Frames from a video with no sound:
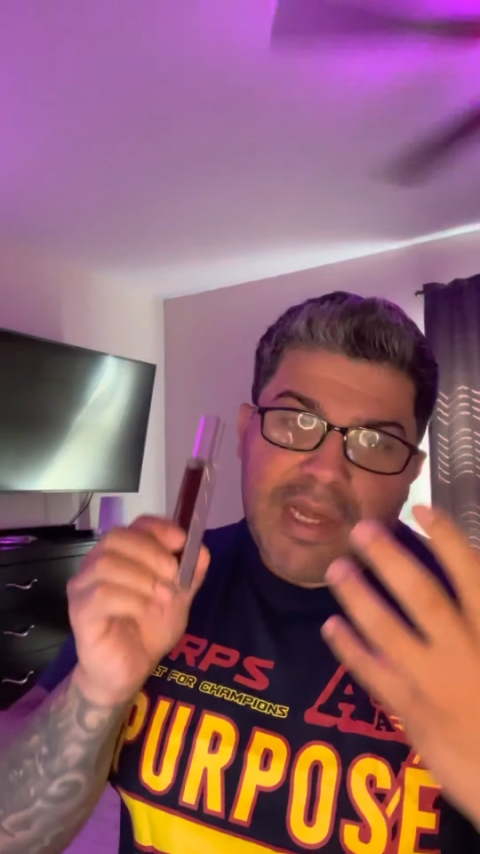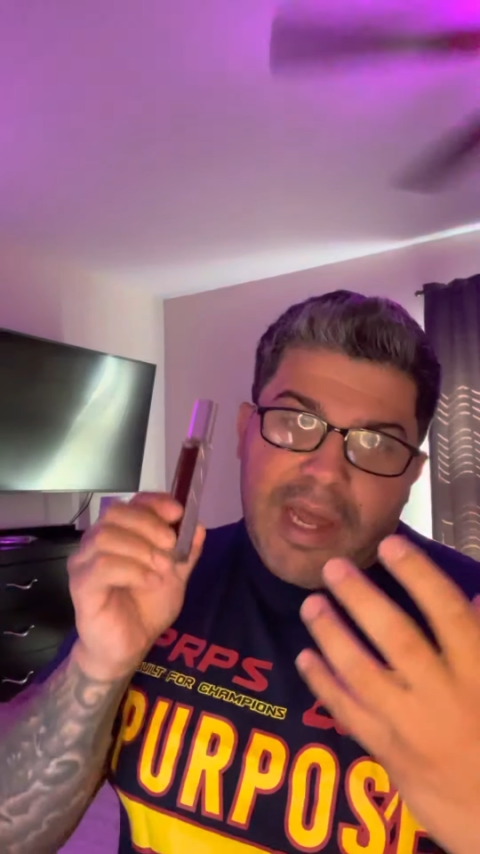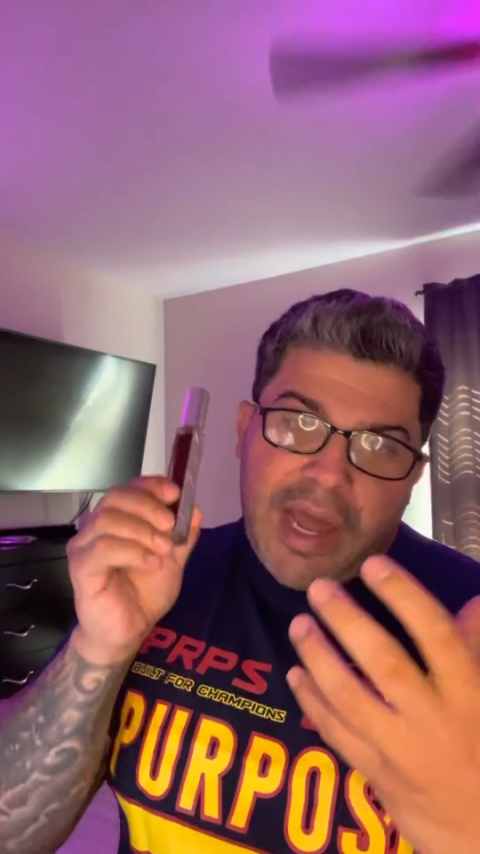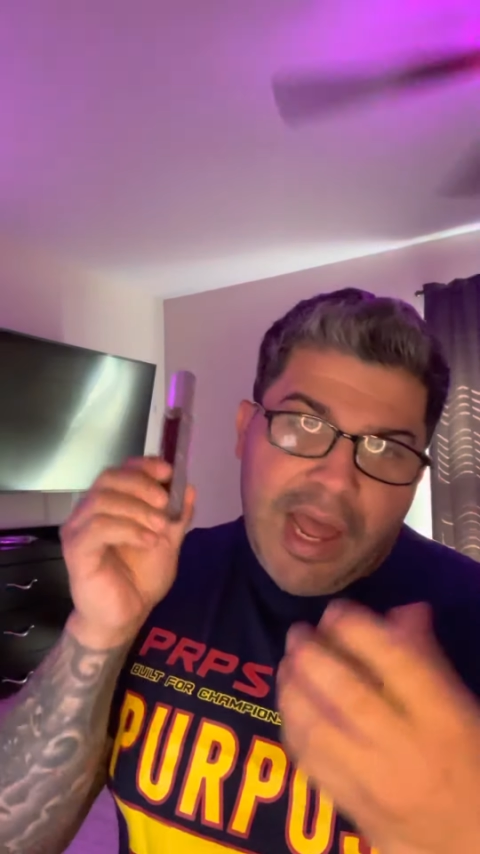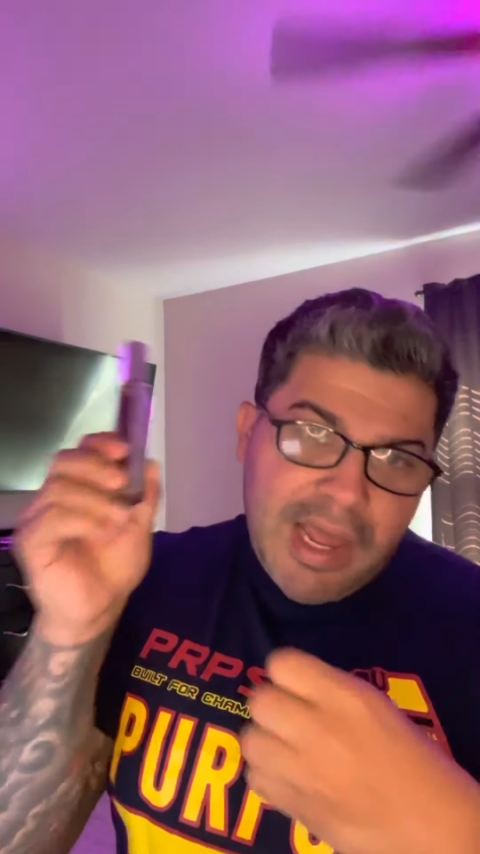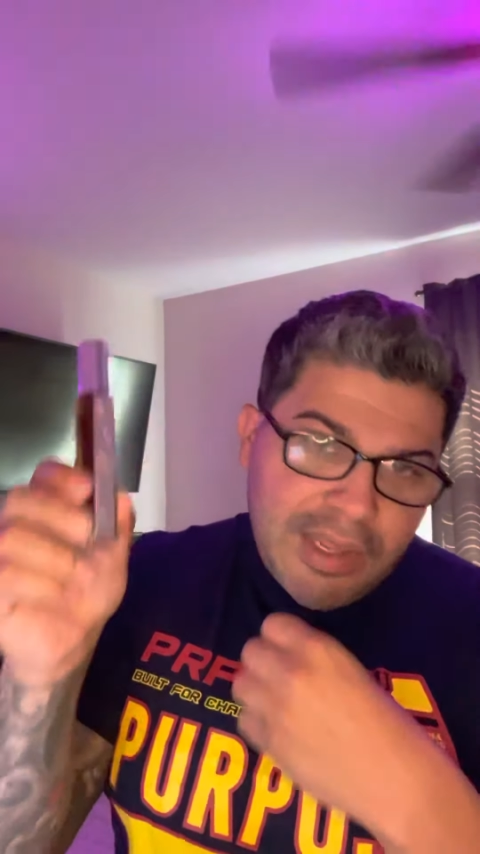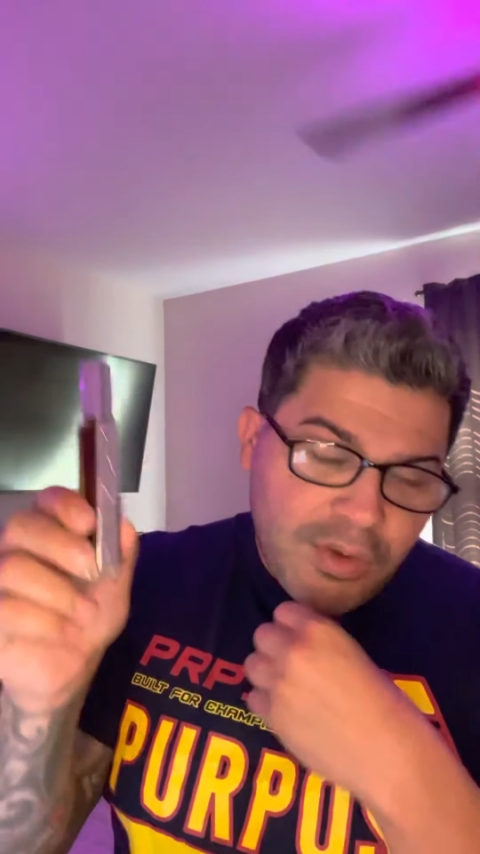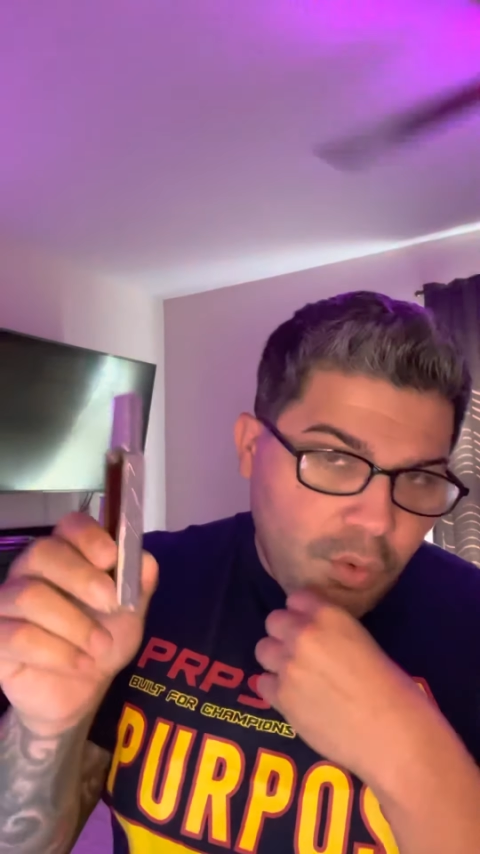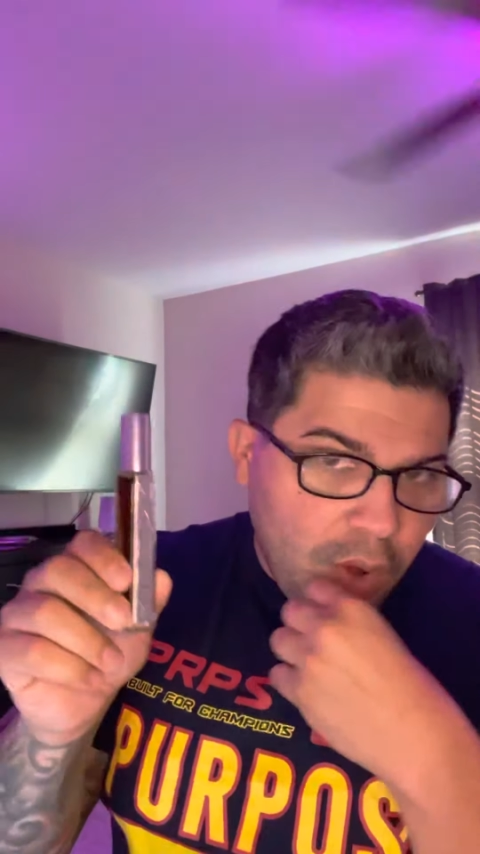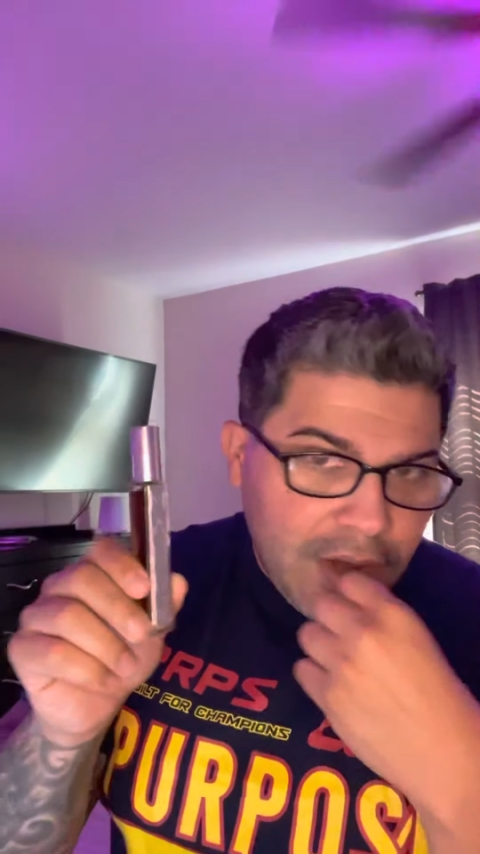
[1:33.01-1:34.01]
high
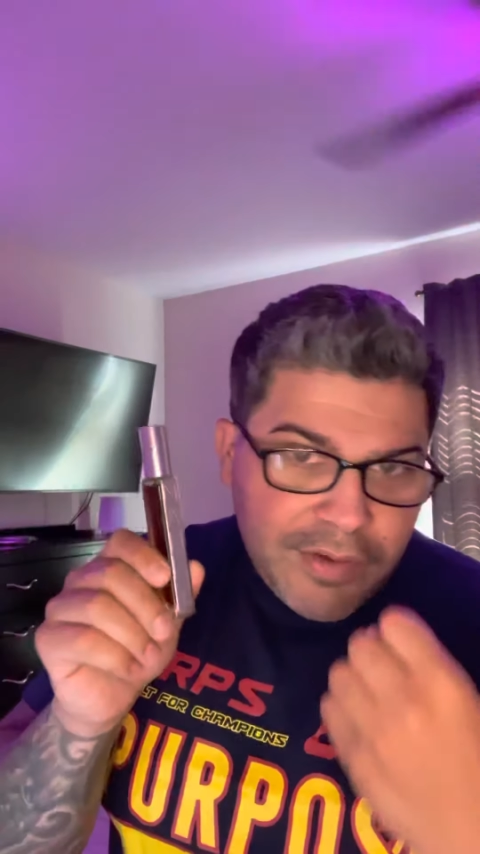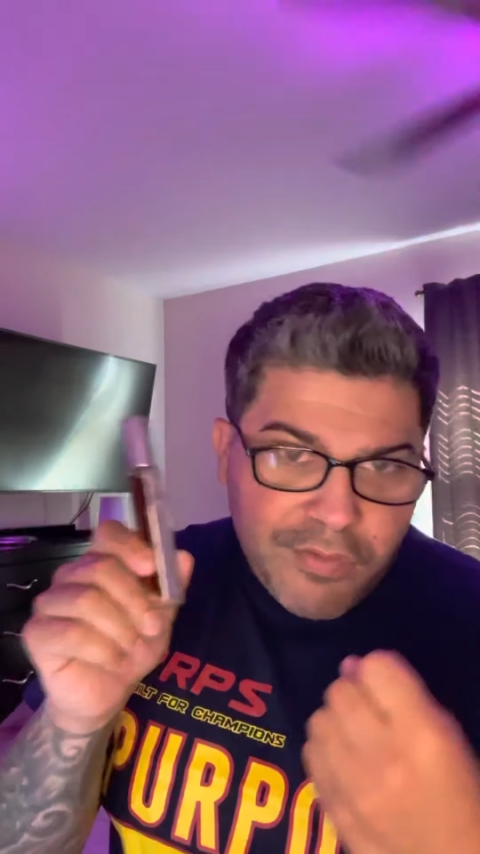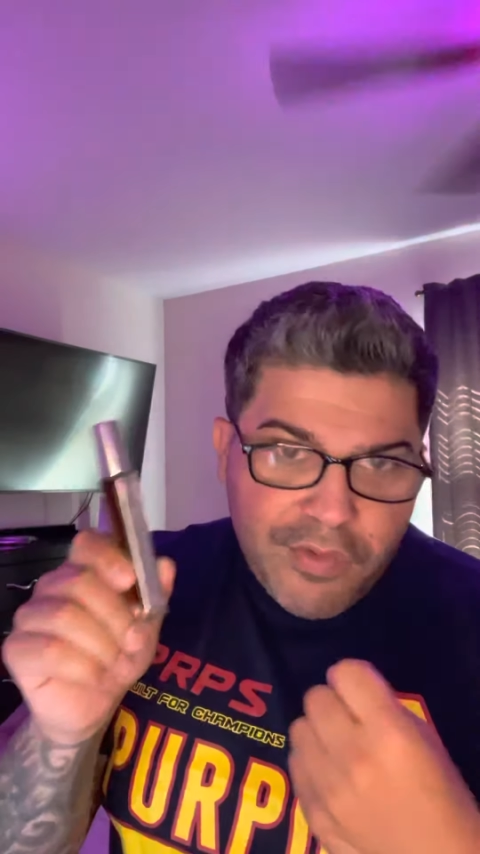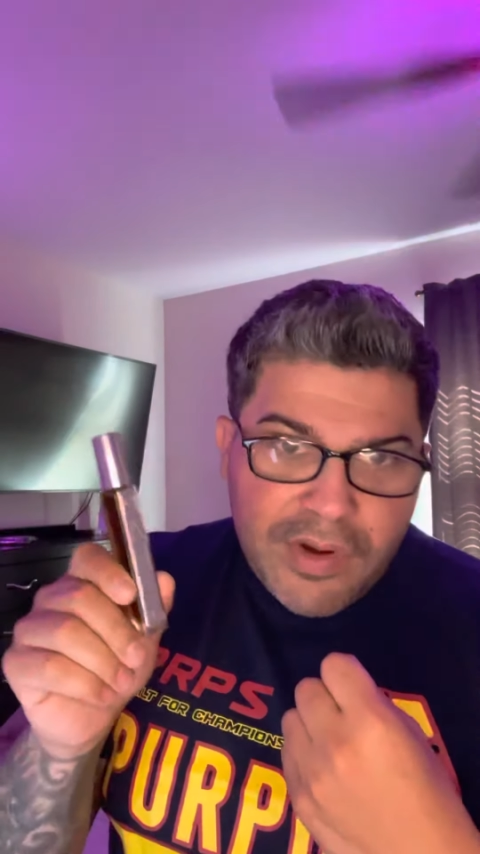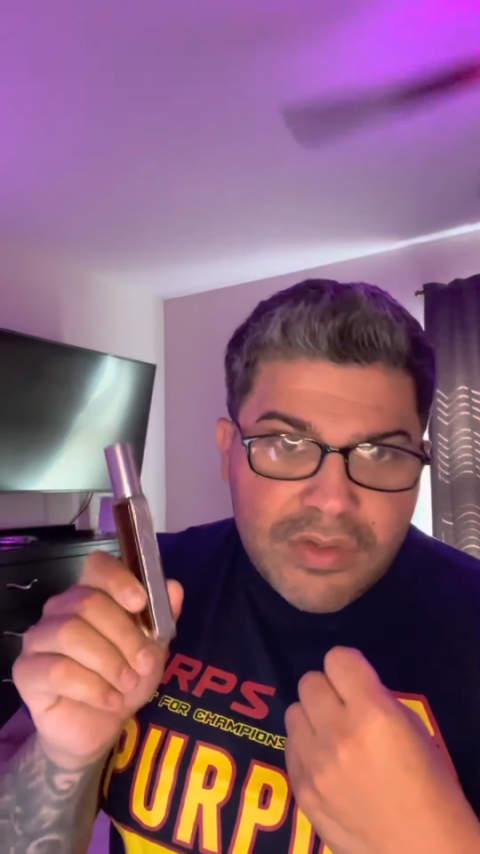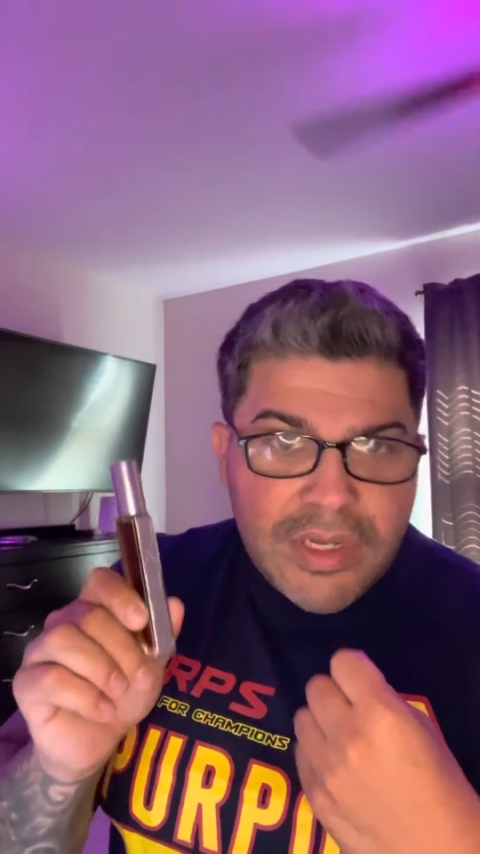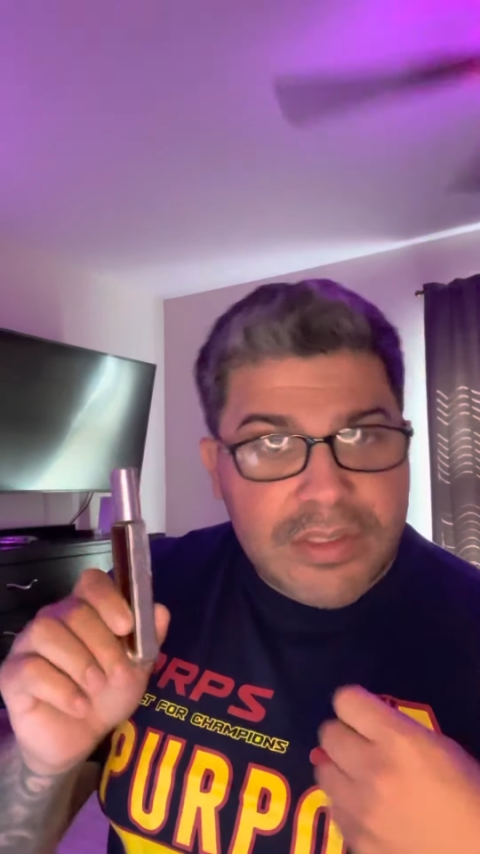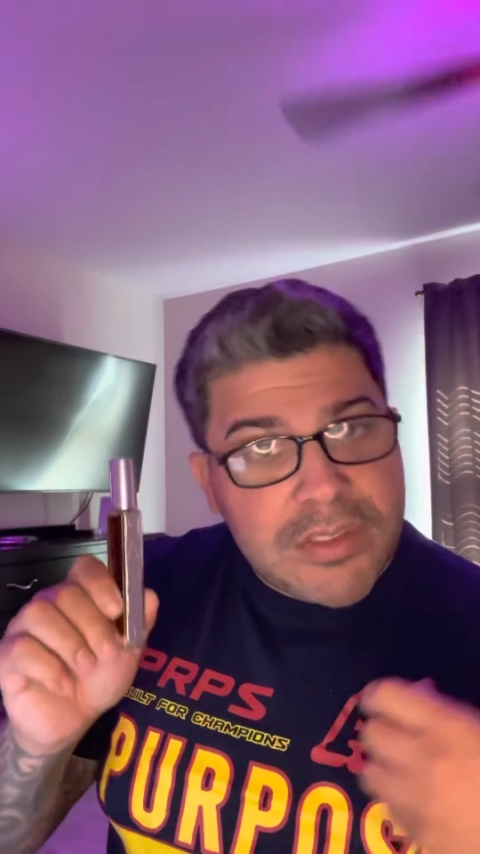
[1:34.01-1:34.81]
quality fragrance houses.